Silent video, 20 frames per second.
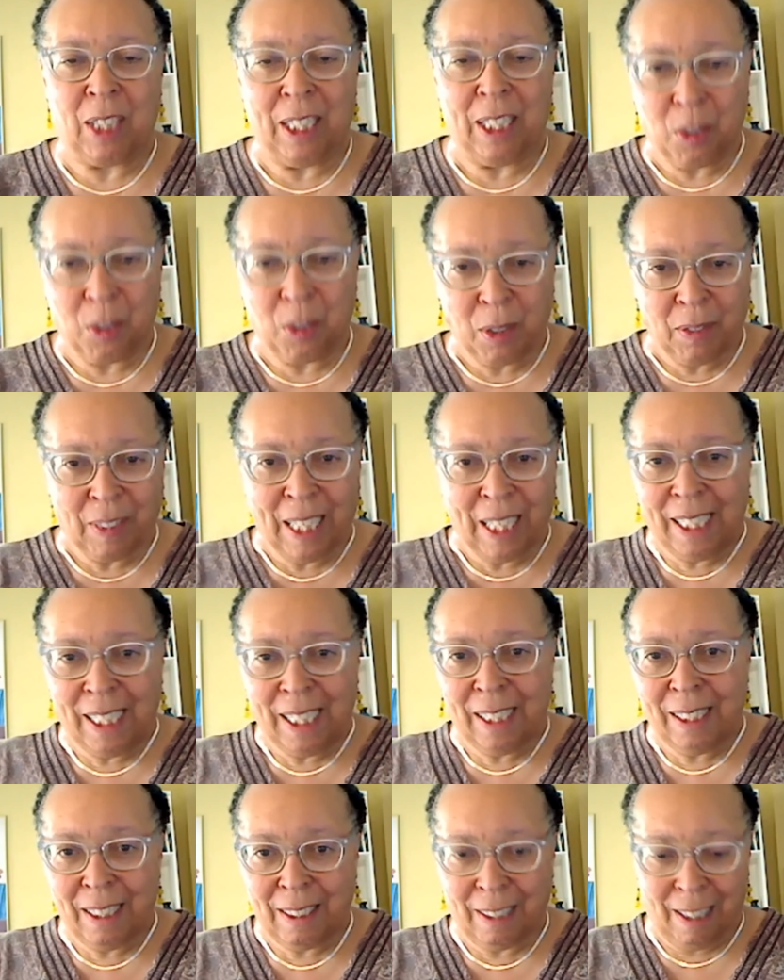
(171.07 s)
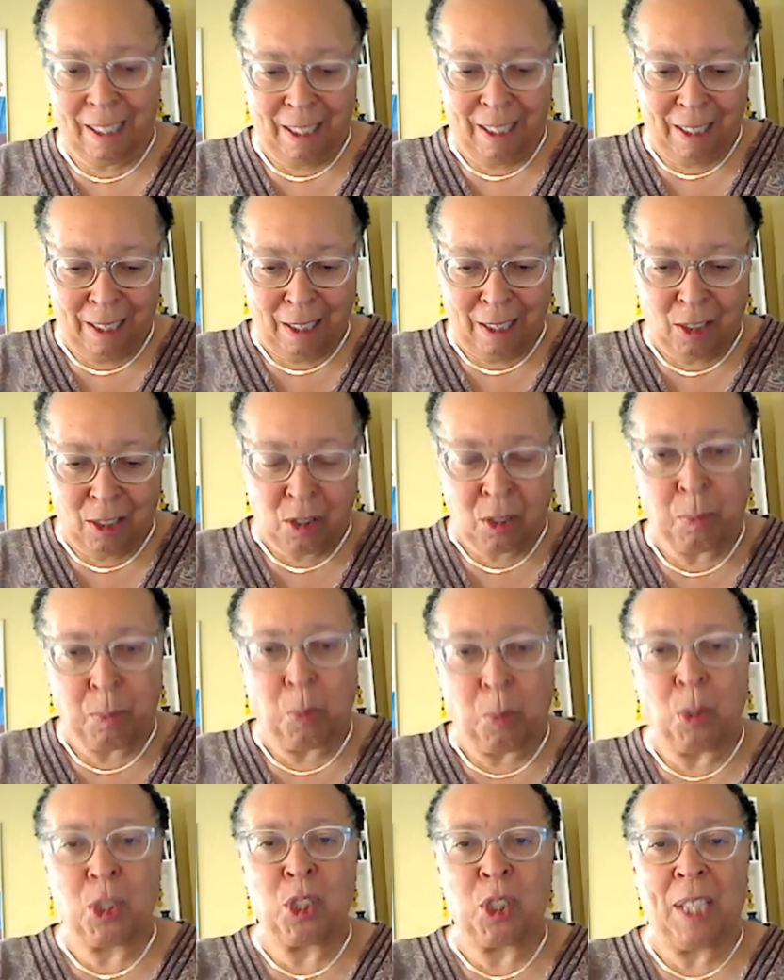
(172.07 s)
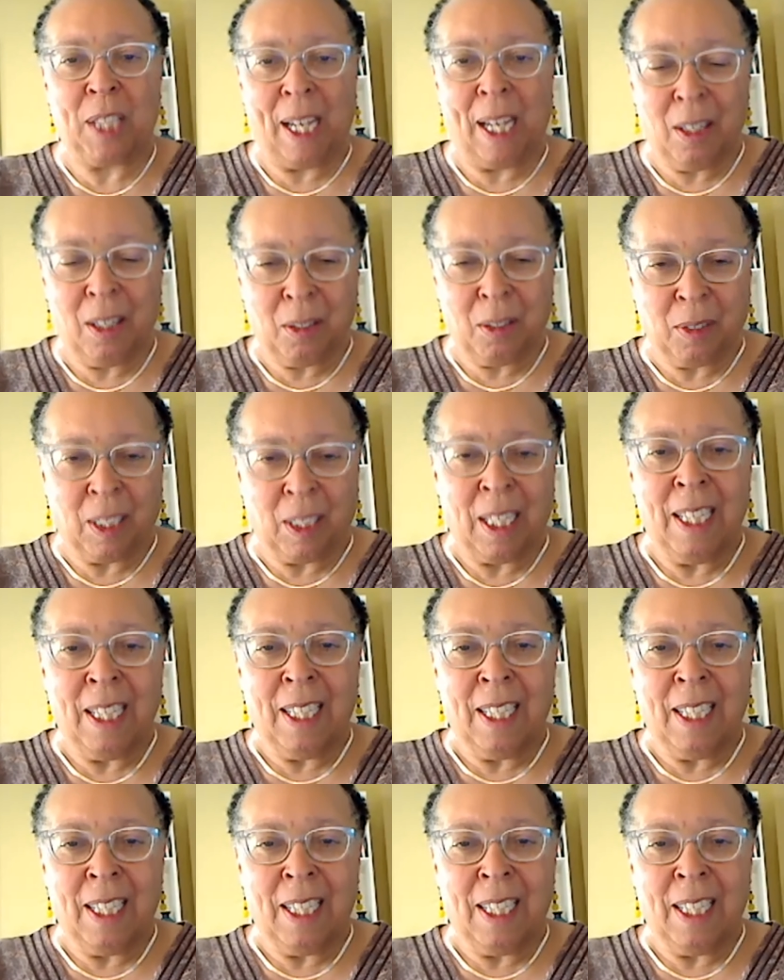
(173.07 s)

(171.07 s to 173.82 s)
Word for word: and sort of getting these ideas pushed down